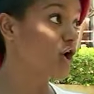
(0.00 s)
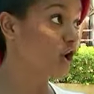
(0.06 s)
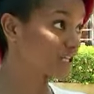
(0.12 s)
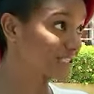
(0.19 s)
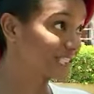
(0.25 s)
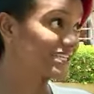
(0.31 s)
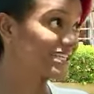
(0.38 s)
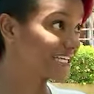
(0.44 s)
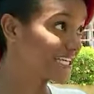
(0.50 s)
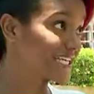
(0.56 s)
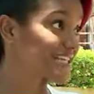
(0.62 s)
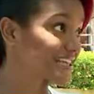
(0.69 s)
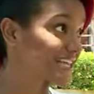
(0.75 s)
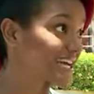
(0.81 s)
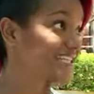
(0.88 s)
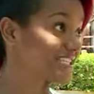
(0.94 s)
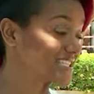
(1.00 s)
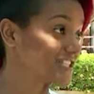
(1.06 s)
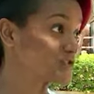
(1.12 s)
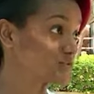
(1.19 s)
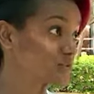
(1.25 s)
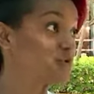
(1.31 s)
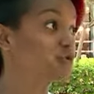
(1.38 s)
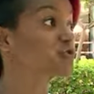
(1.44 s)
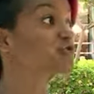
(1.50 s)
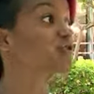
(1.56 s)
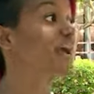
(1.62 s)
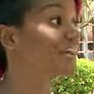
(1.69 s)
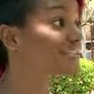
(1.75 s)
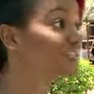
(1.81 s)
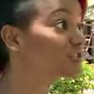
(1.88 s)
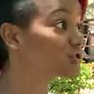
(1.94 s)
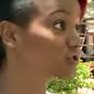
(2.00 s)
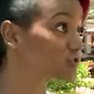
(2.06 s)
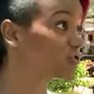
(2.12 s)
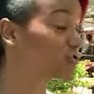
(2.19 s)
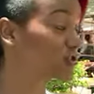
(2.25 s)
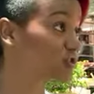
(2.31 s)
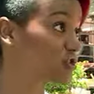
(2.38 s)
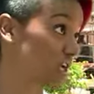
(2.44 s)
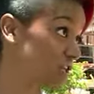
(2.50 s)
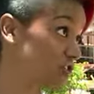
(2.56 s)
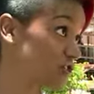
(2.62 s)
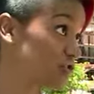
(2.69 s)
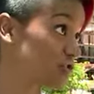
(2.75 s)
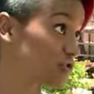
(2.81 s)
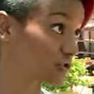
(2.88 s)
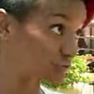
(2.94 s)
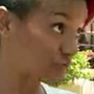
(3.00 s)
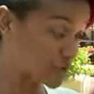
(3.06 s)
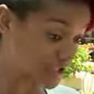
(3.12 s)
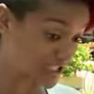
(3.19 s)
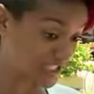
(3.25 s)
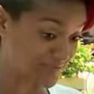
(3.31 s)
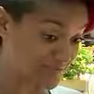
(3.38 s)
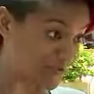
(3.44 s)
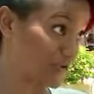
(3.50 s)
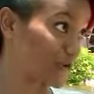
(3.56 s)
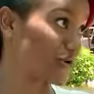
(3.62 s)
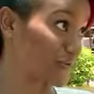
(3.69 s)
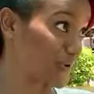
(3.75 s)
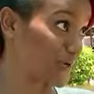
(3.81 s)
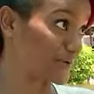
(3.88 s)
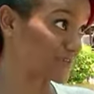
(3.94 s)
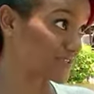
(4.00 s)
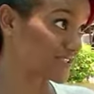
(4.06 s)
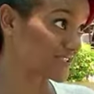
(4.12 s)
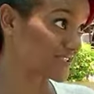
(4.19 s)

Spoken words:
are dealing in that niche where you're creating those search engines for deep and dark webs.